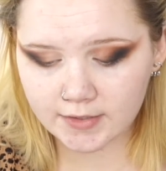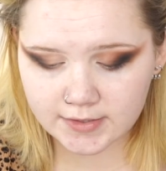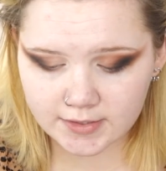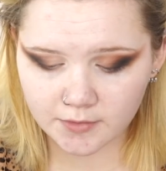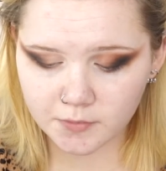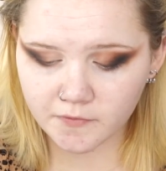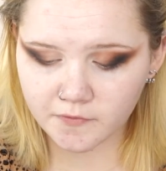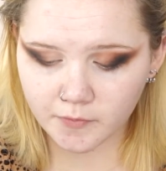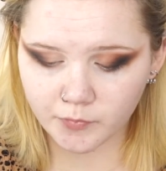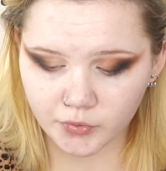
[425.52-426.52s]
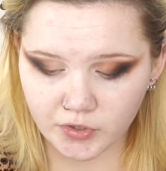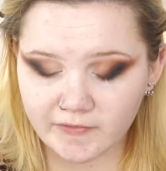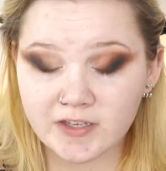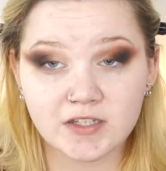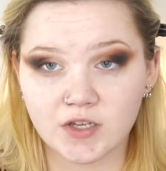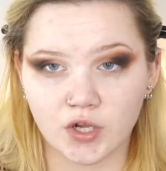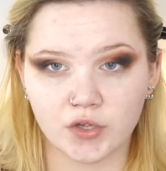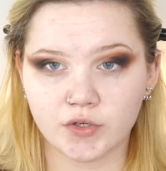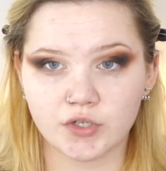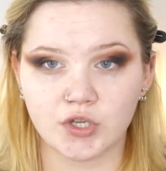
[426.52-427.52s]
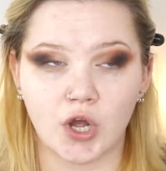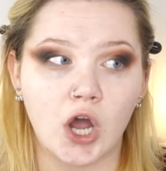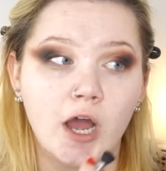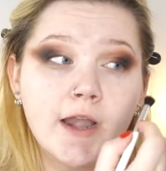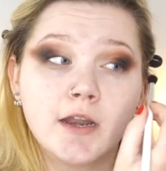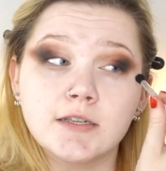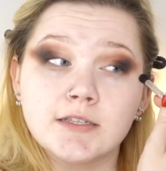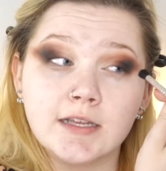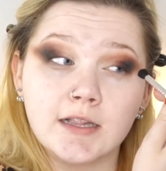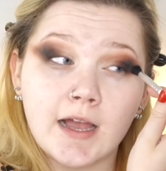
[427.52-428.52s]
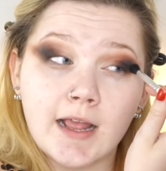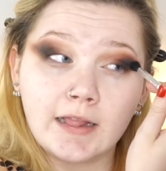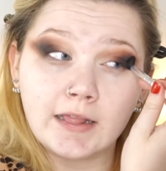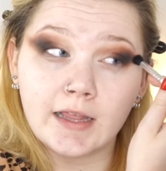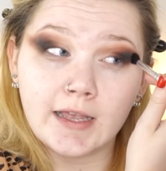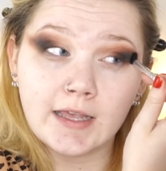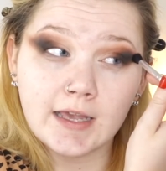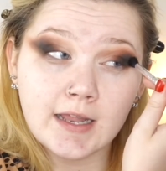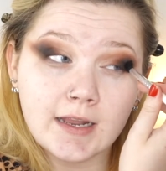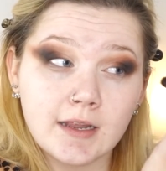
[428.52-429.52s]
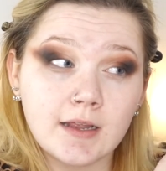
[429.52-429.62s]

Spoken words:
some of the previous colors on until I like it.